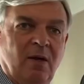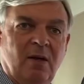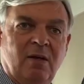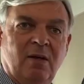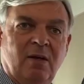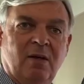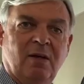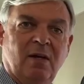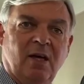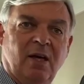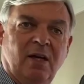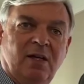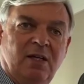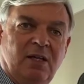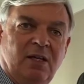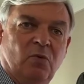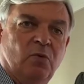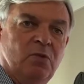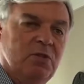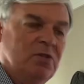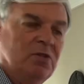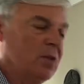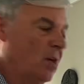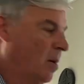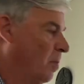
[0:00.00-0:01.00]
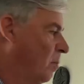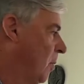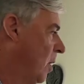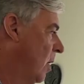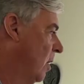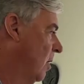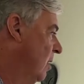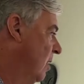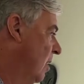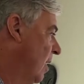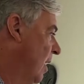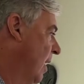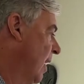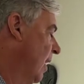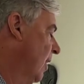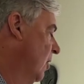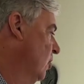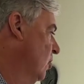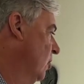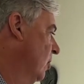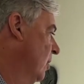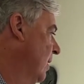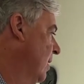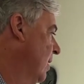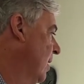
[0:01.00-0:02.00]
Yeah, he was a monk
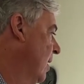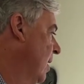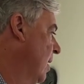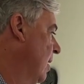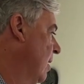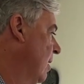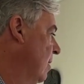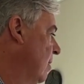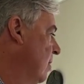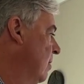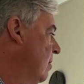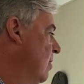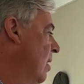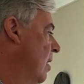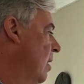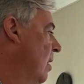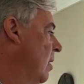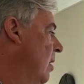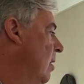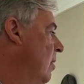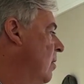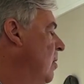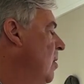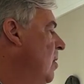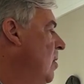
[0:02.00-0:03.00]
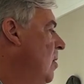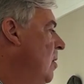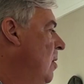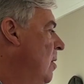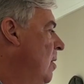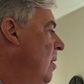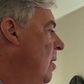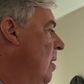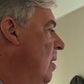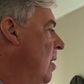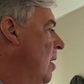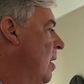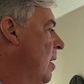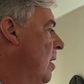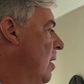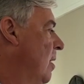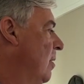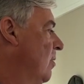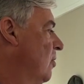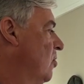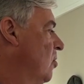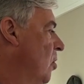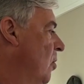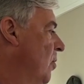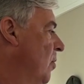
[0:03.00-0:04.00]
actually, and
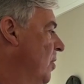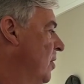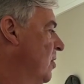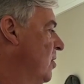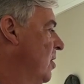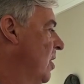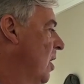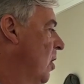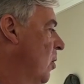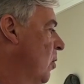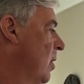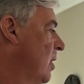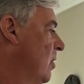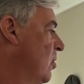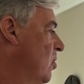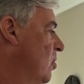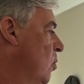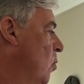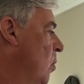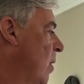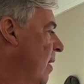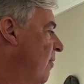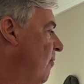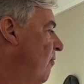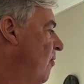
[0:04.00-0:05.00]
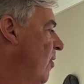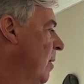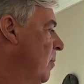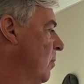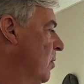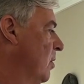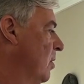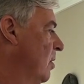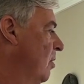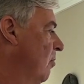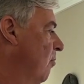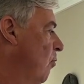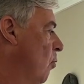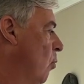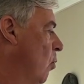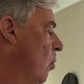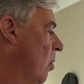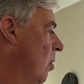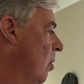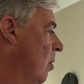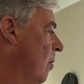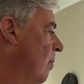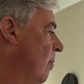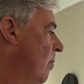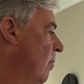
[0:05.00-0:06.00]
so this area is quite famous
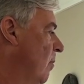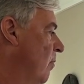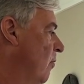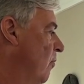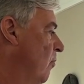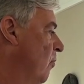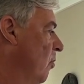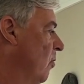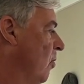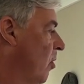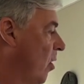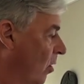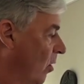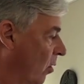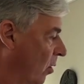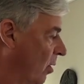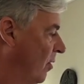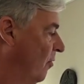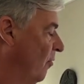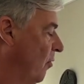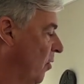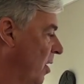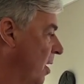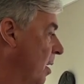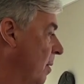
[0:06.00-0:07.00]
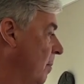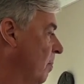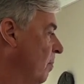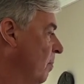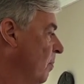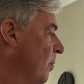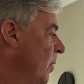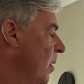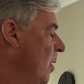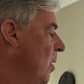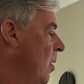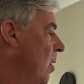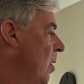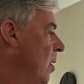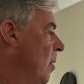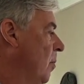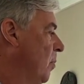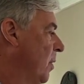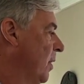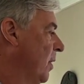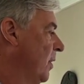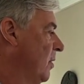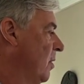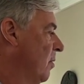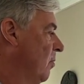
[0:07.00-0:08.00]
for not only for him,
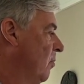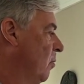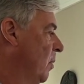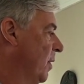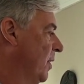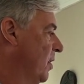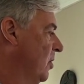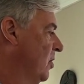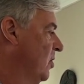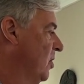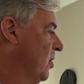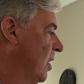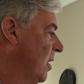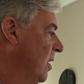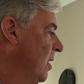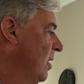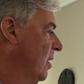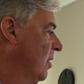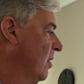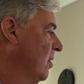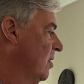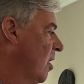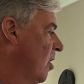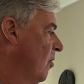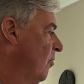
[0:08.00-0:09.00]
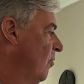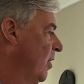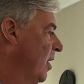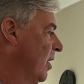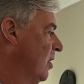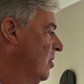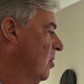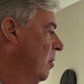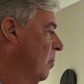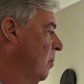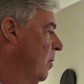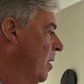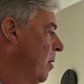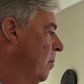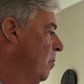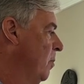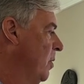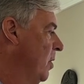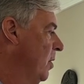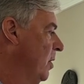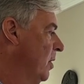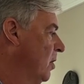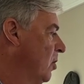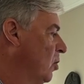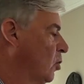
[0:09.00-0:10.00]
but the city itself gets about 1
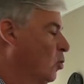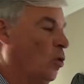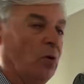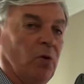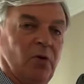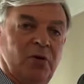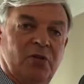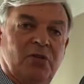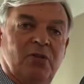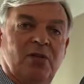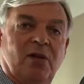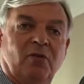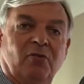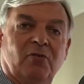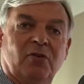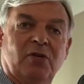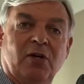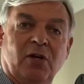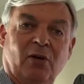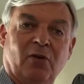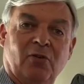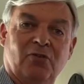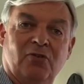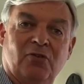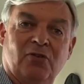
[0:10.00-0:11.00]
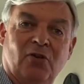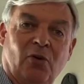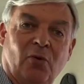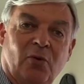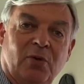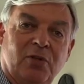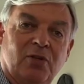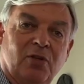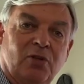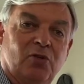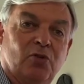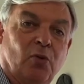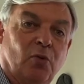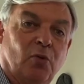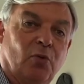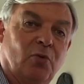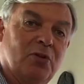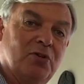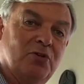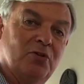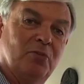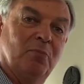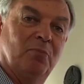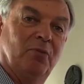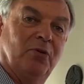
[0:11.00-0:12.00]
million tourists every year. So it's a
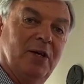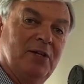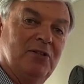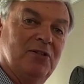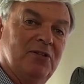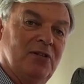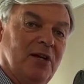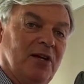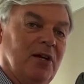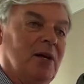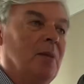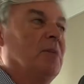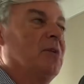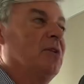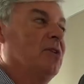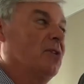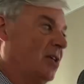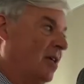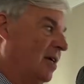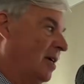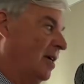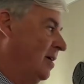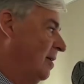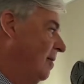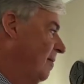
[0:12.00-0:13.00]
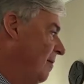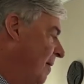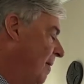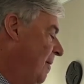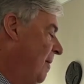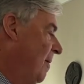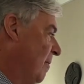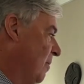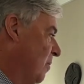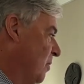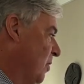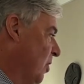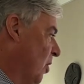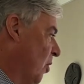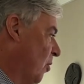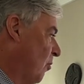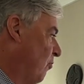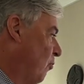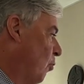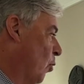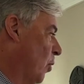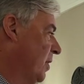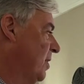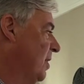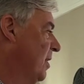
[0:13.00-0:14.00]
tourism place. They come and see,
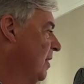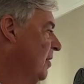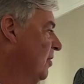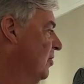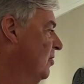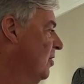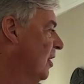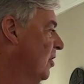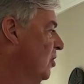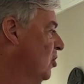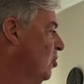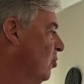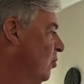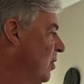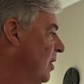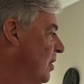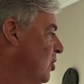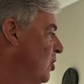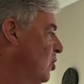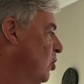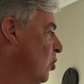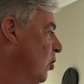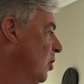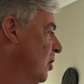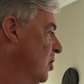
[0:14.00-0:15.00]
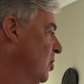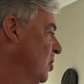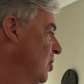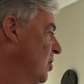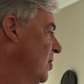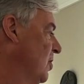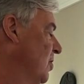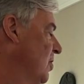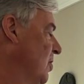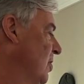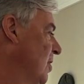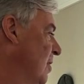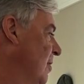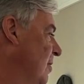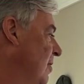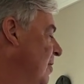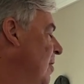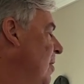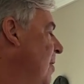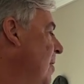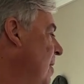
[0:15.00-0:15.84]
14th century churches and